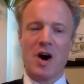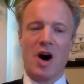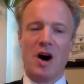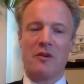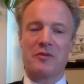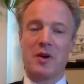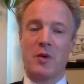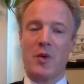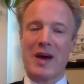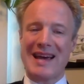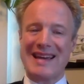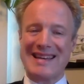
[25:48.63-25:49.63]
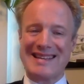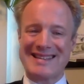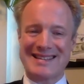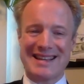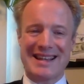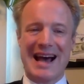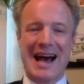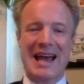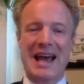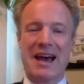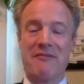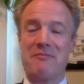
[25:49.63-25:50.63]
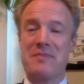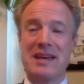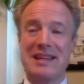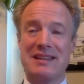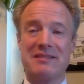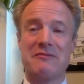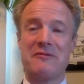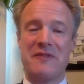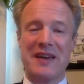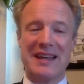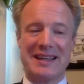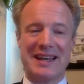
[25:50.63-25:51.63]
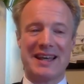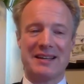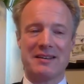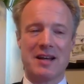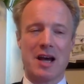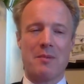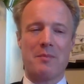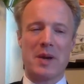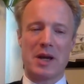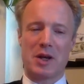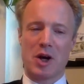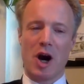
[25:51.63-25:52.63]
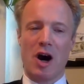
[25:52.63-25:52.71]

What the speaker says: of the ways that I have been thinking, and